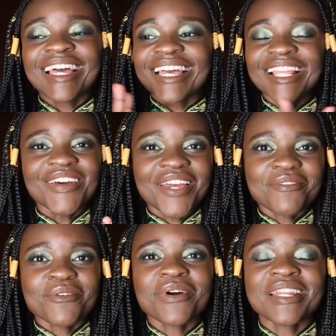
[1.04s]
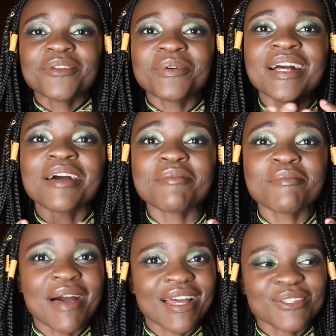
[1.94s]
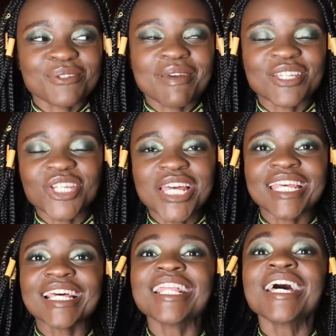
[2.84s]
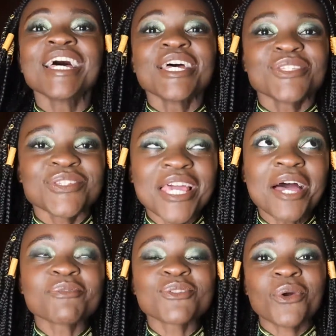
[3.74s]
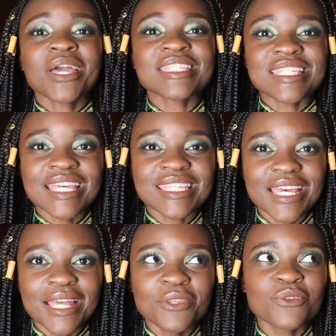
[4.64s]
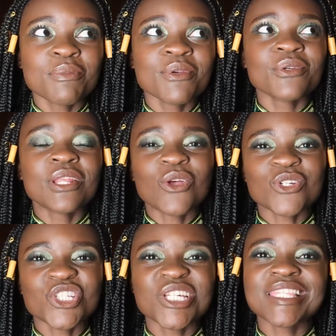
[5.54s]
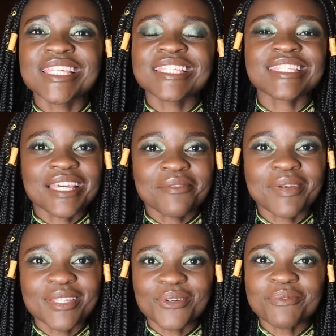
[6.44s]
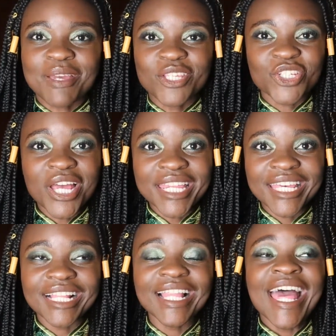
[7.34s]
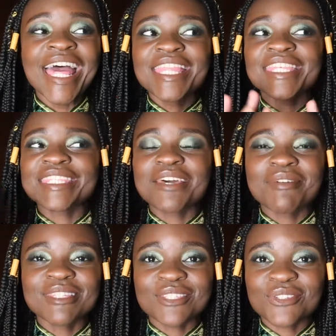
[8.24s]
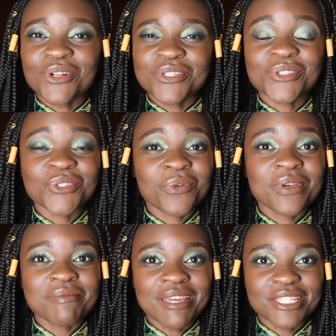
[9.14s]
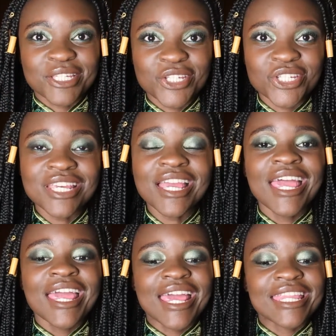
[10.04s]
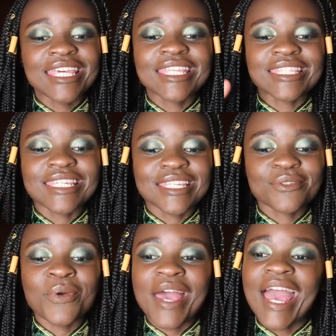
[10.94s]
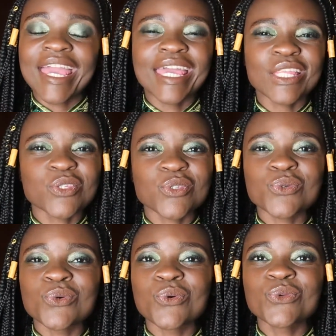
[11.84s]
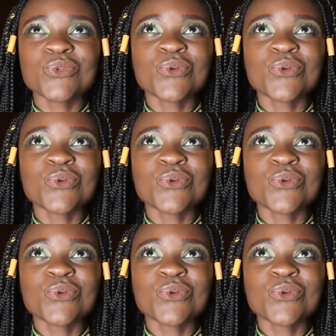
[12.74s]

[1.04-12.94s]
Hello everyone and welcome back to my channel. Today I'm so excited to be relaunching this segment on my channel. This segment is called Sewing by Teshie, and it is where I get to